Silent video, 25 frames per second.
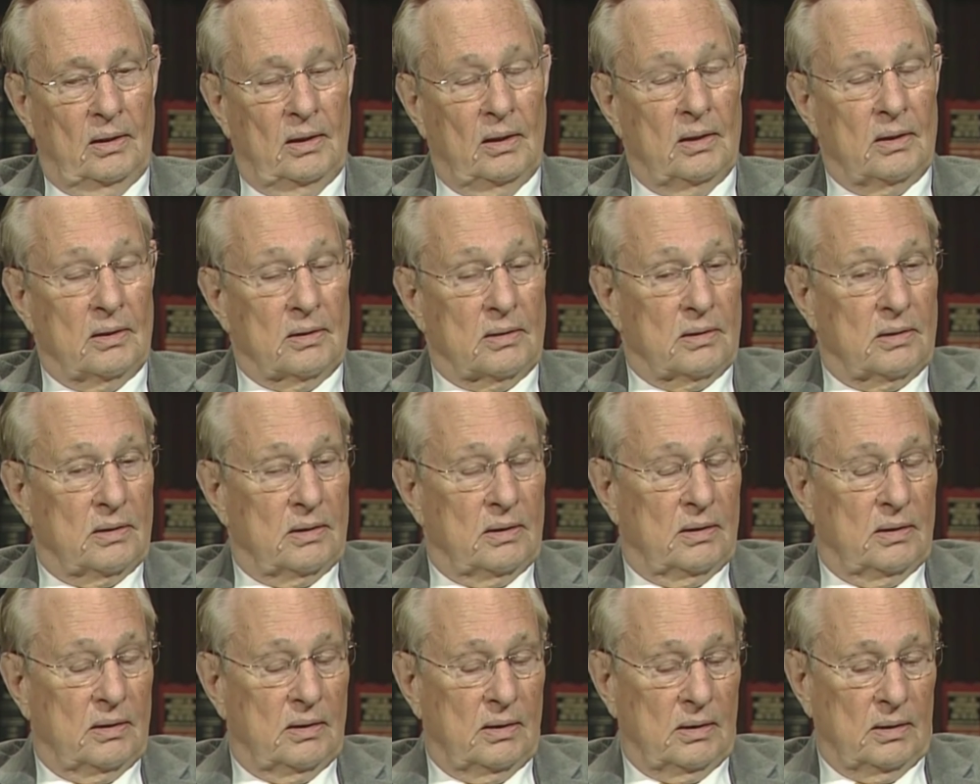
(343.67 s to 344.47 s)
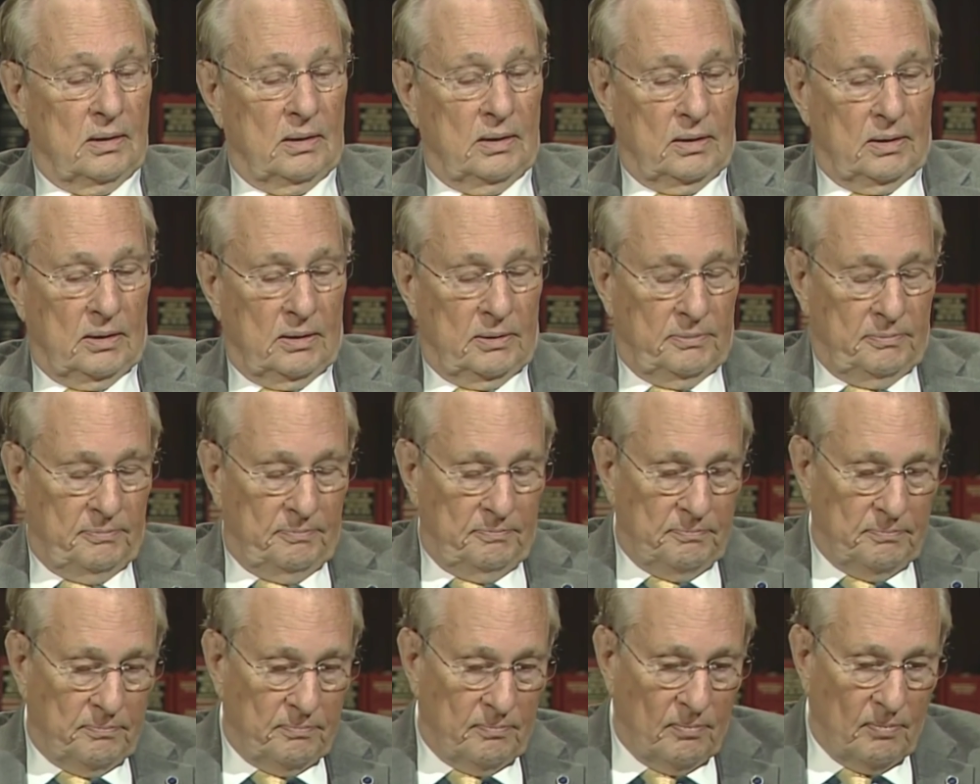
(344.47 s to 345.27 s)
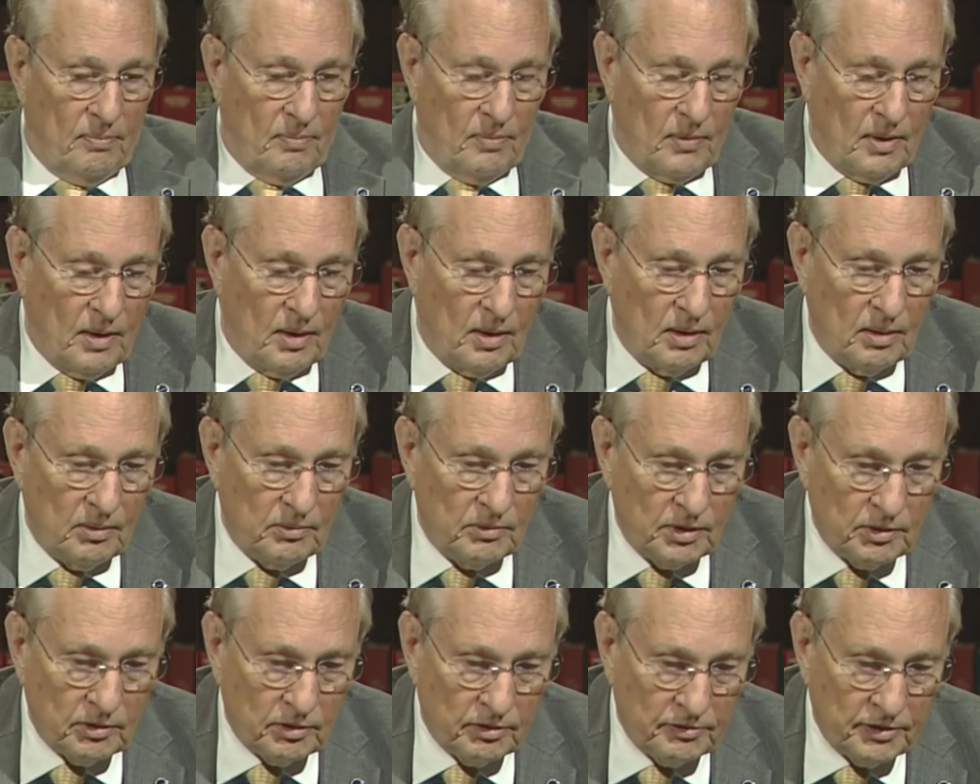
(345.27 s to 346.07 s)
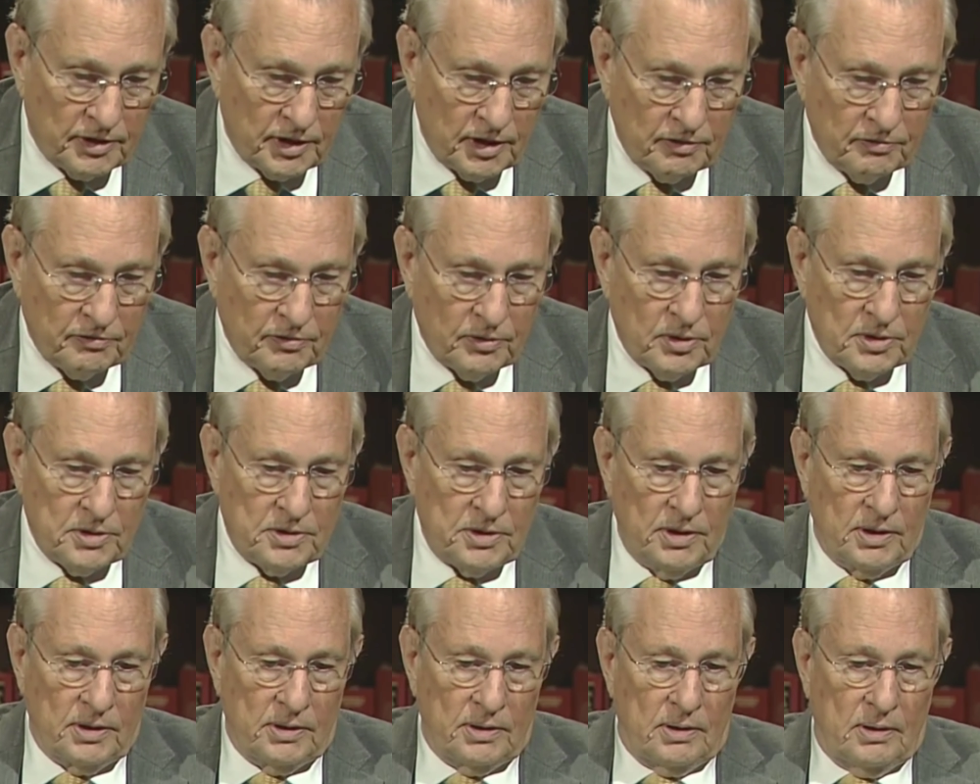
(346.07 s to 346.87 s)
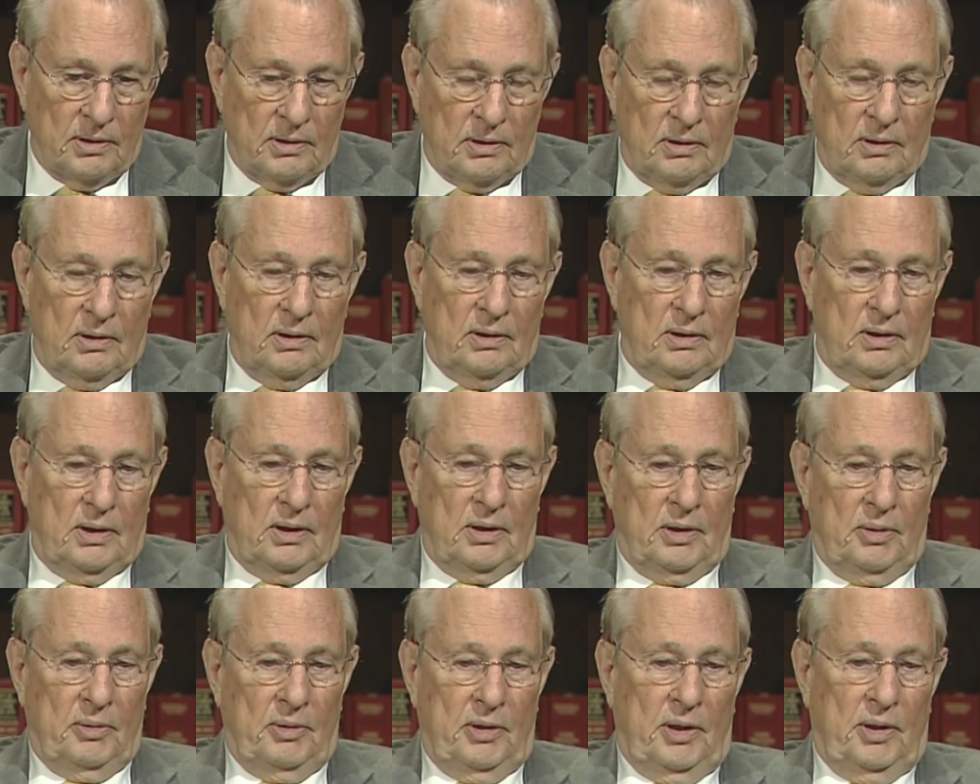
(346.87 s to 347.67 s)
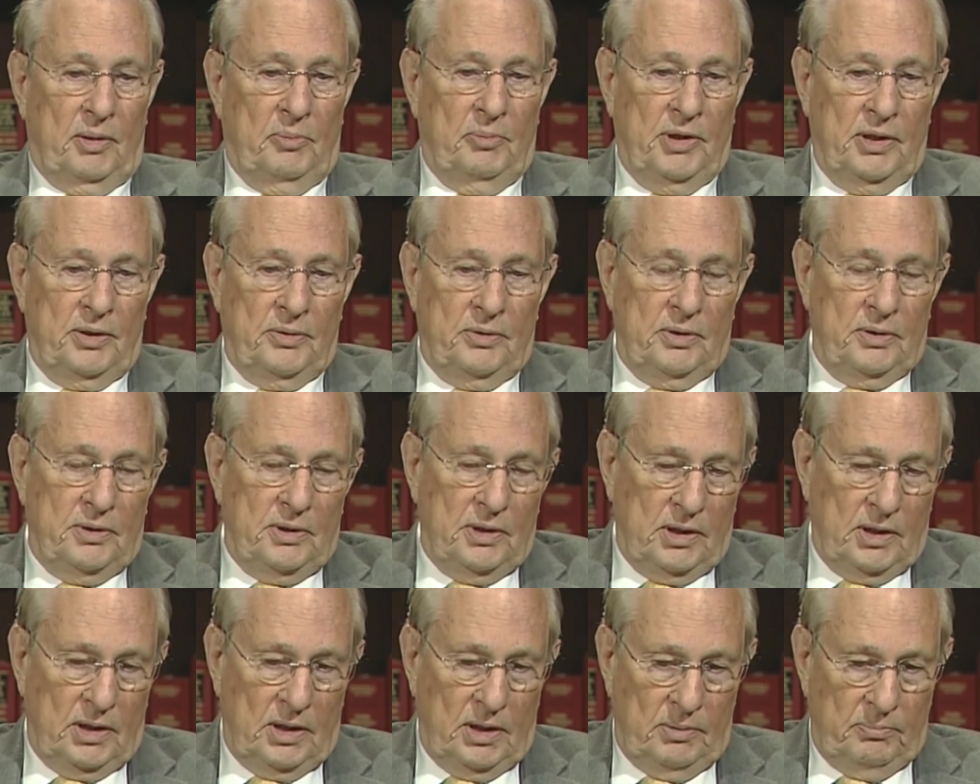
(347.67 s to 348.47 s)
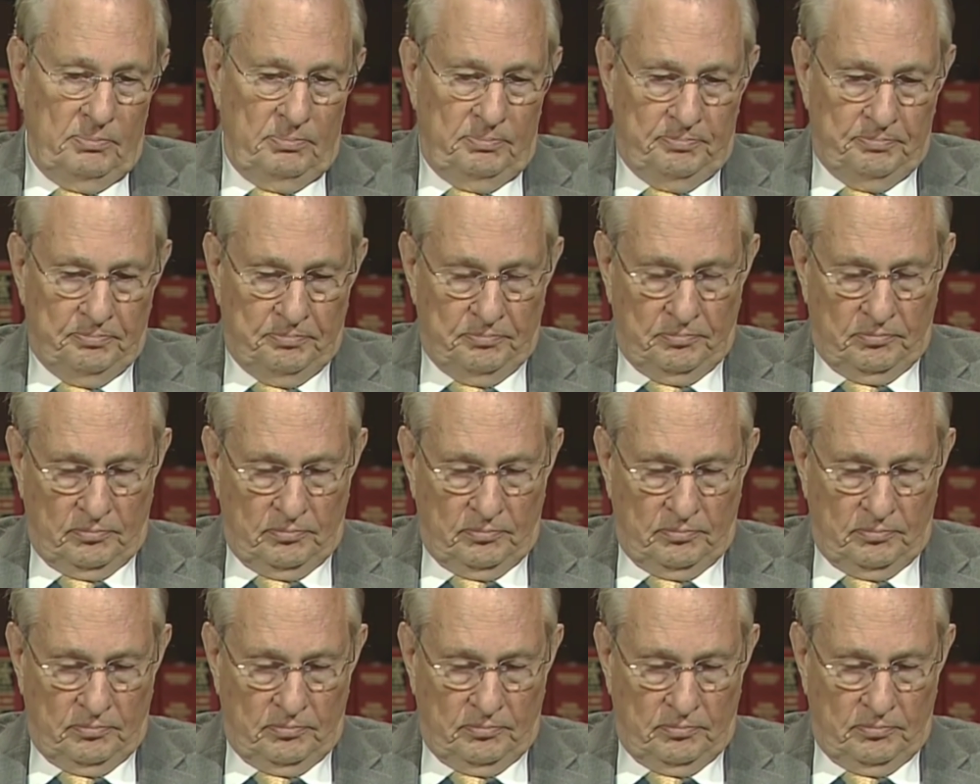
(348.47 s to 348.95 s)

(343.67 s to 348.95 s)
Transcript: Yes. Right. Um, we were very fortunate at, at, about the time